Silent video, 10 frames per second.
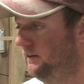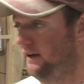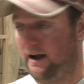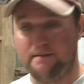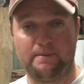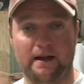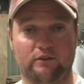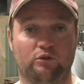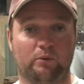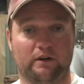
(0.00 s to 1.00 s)
iPads
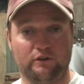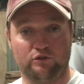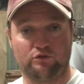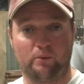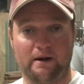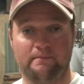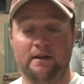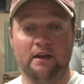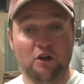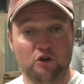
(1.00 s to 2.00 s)
or what you swipe,
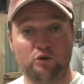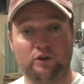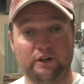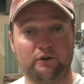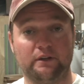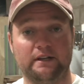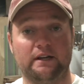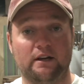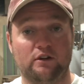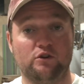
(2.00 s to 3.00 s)

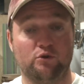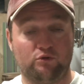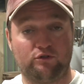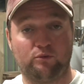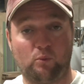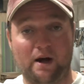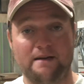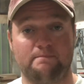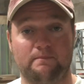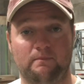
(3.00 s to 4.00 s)
you swipe